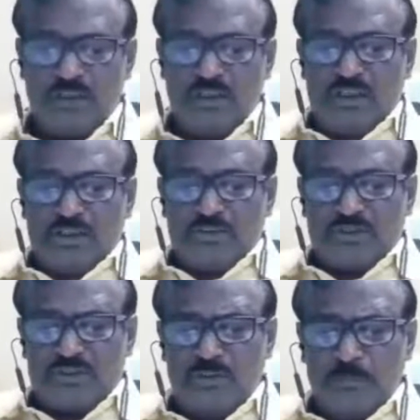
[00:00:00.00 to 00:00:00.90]
Section
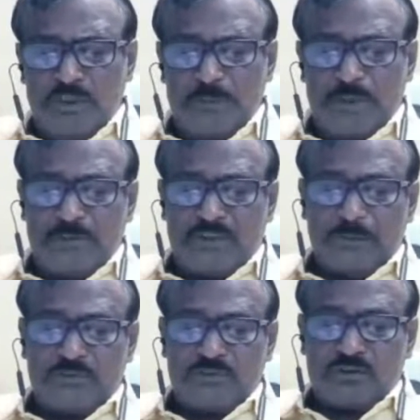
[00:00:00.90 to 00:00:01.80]
45 gives,
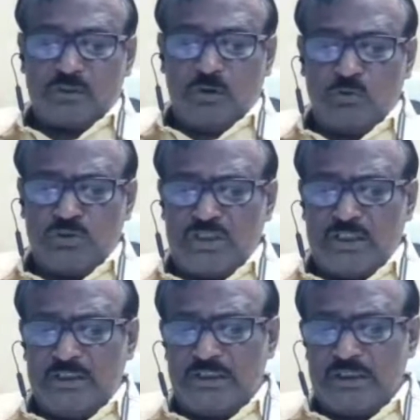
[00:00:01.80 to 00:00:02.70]
notwithstanding
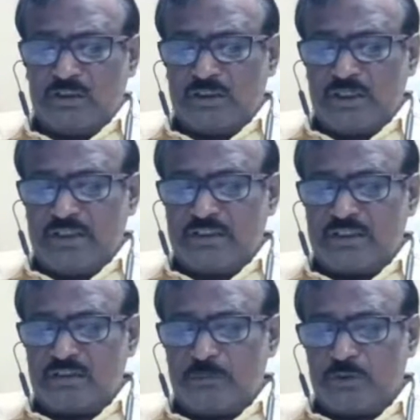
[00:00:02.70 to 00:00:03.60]
anything contained in section
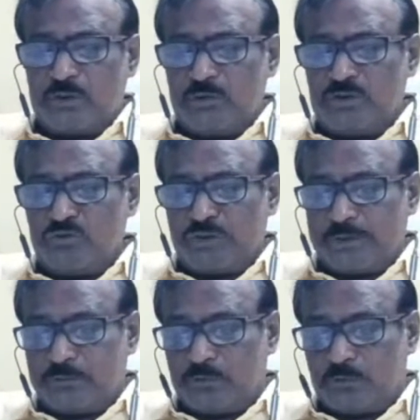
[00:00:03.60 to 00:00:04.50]
41 to
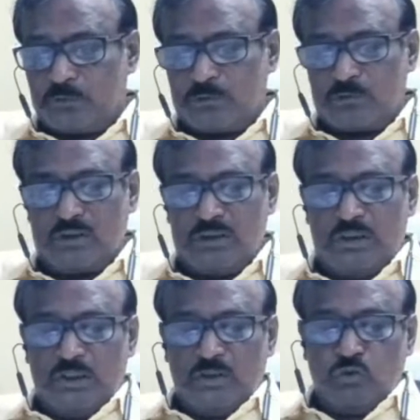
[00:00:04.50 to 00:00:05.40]
44,
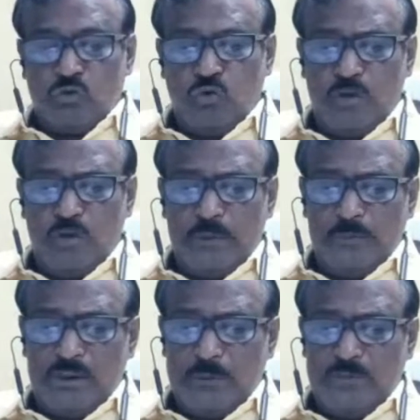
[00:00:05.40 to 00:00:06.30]
no member of
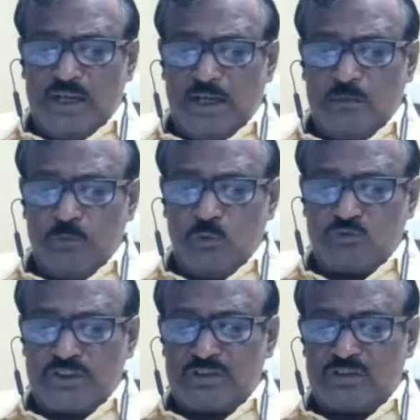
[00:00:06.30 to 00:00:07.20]
the armed forces
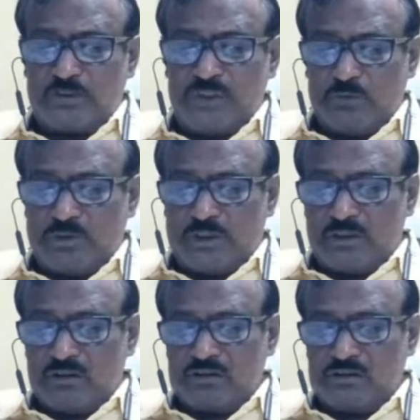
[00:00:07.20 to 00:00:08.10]
of the Union
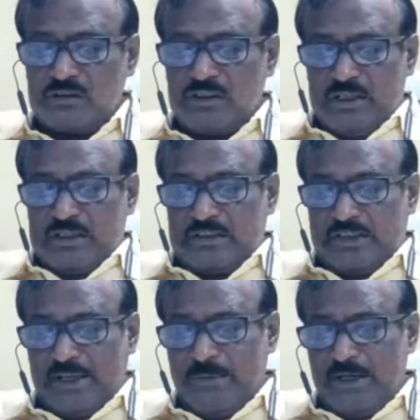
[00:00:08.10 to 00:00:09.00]
shall be
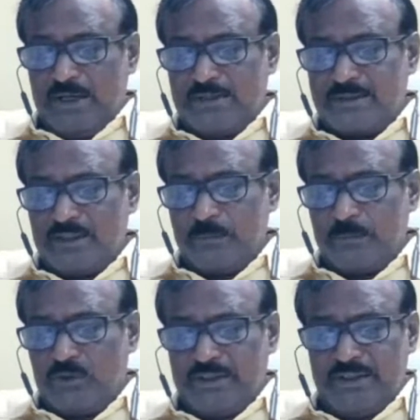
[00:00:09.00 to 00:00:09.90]
arrested for
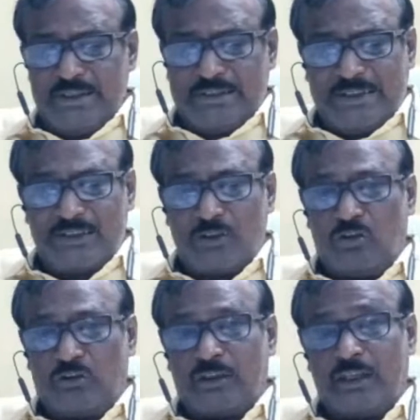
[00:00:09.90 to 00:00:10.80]
anything
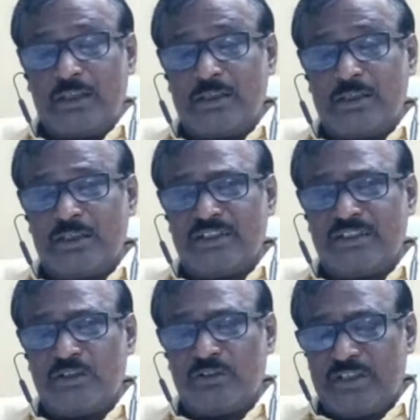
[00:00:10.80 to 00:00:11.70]
done,
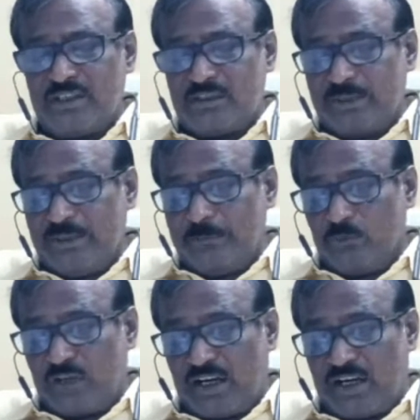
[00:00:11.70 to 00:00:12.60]
it is very important,